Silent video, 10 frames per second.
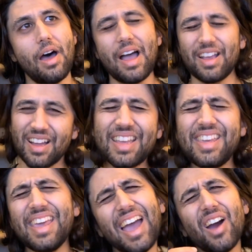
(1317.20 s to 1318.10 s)
I, I
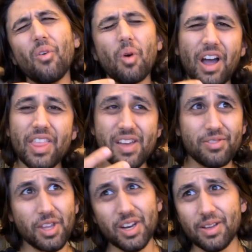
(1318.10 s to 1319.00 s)
get why
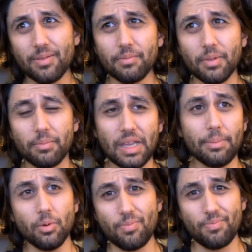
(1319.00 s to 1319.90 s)
they've done it.
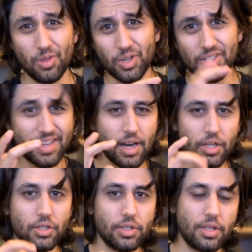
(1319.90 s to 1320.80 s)
People look at
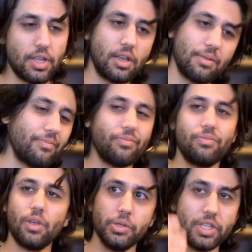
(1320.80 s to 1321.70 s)
skeletons and think
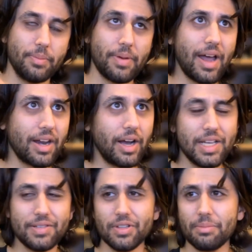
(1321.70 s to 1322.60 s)
those are the bad guys for the